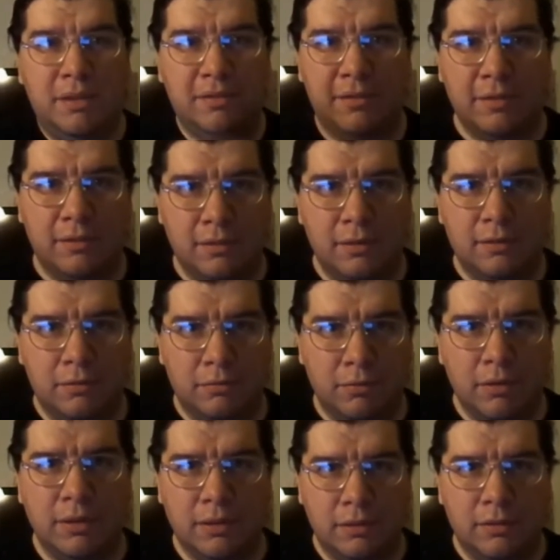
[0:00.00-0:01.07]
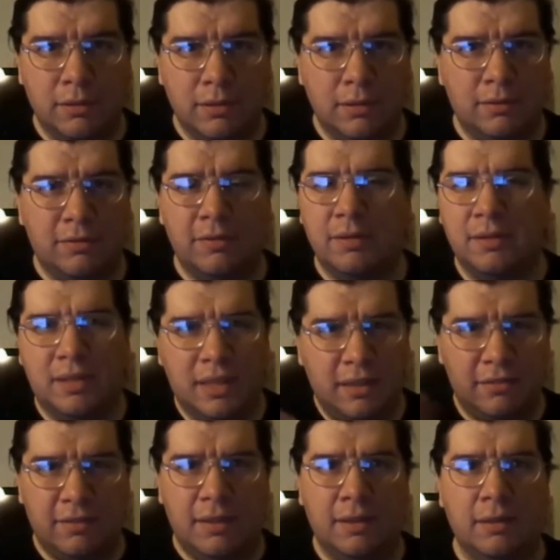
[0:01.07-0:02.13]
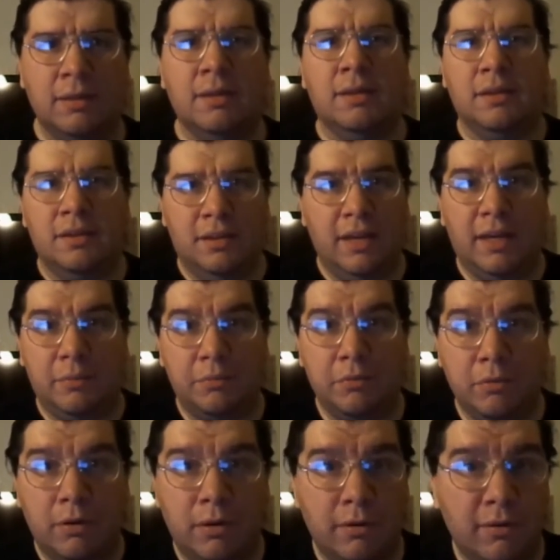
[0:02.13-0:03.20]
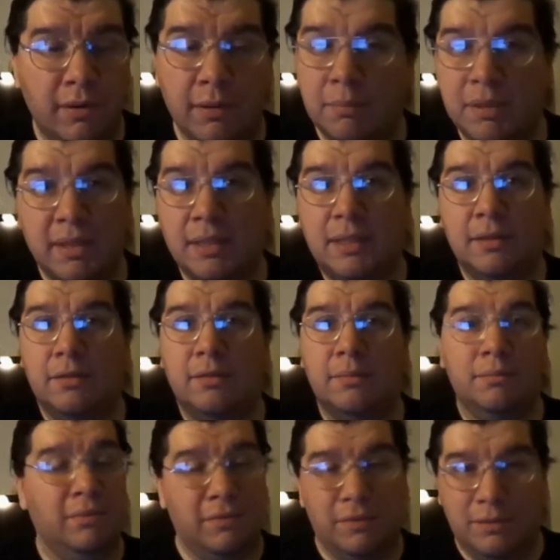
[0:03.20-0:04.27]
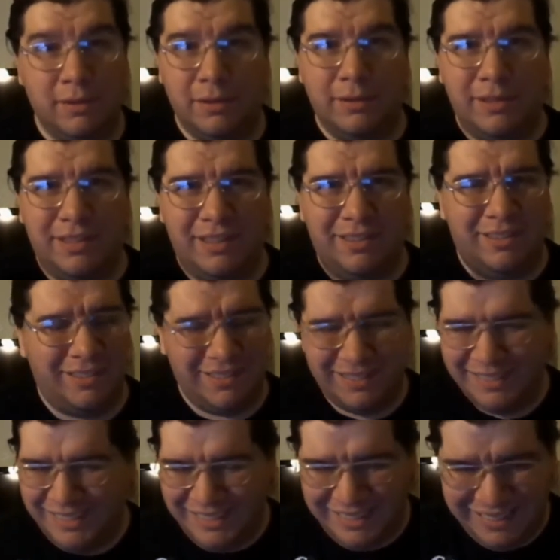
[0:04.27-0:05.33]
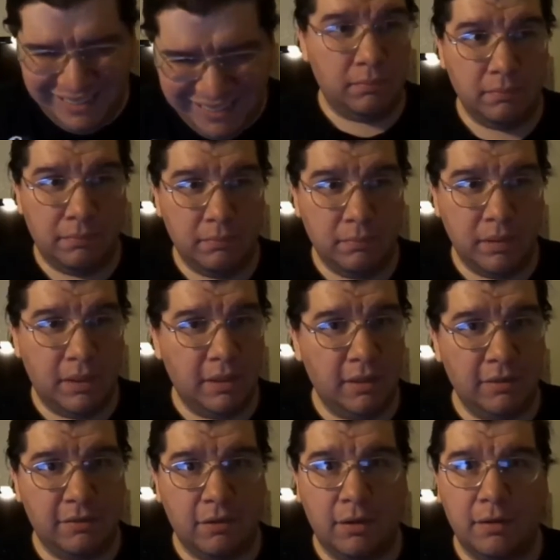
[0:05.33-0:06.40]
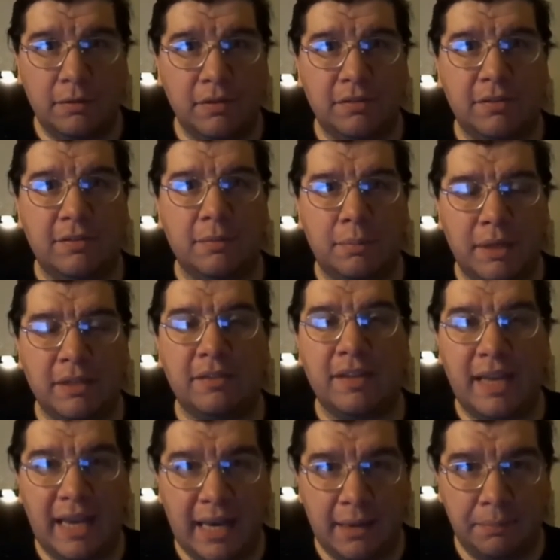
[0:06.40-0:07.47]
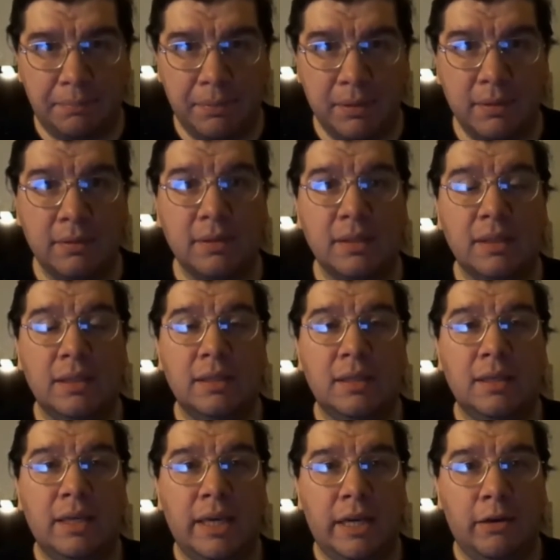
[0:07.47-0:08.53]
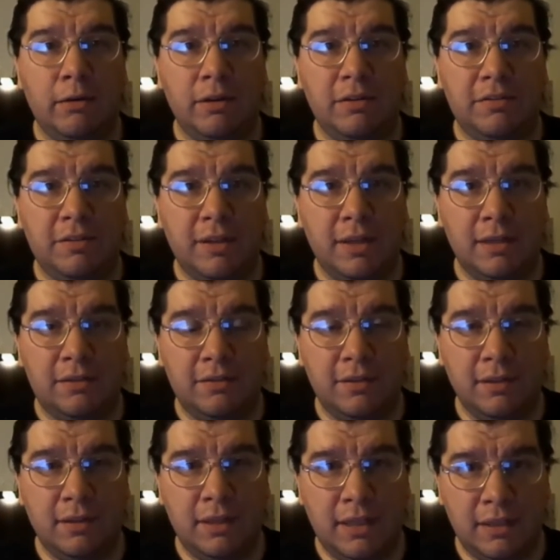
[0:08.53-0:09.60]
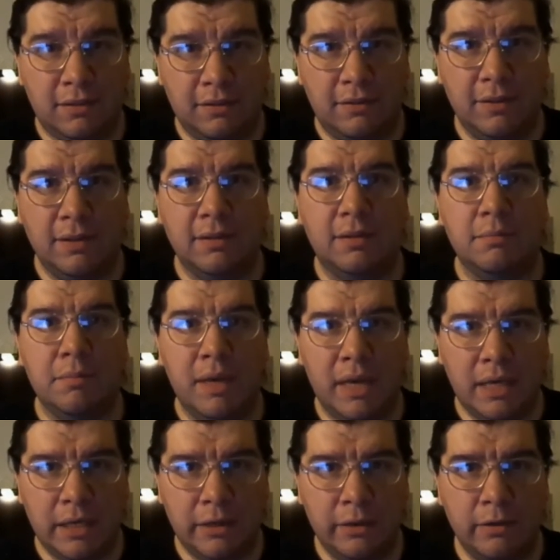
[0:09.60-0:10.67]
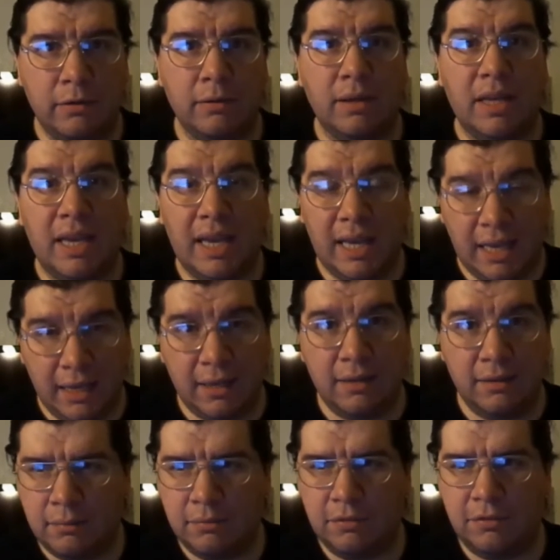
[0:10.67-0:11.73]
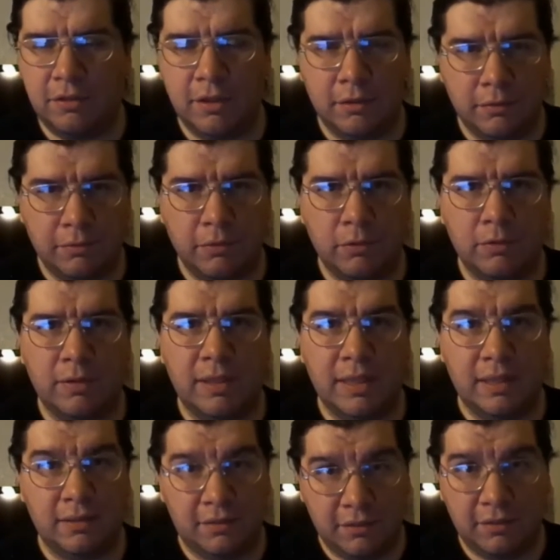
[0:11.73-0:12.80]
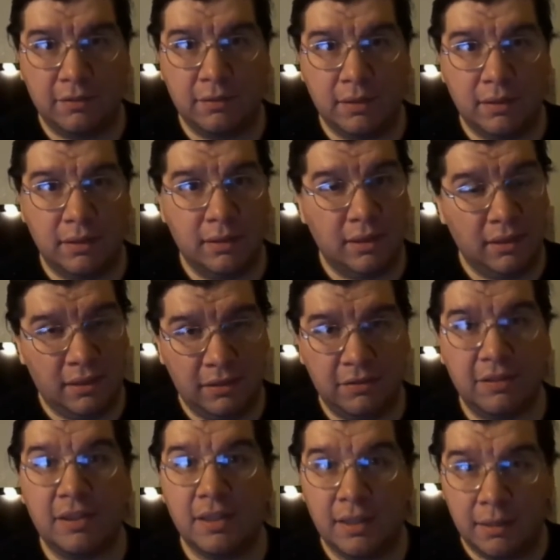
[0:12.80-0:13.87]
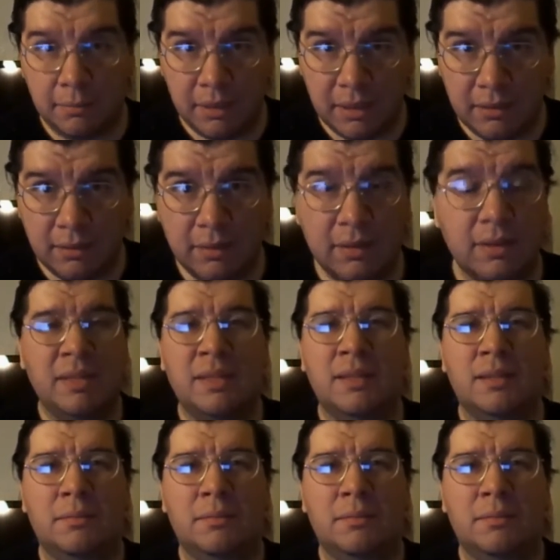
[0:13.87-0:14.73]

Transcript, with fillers: just makes it look really good. So in case they capture all of them and they kill them, so there you go. because all of this is about to happen, Erin decided to let uh, the mayor and Jennifer that it is coming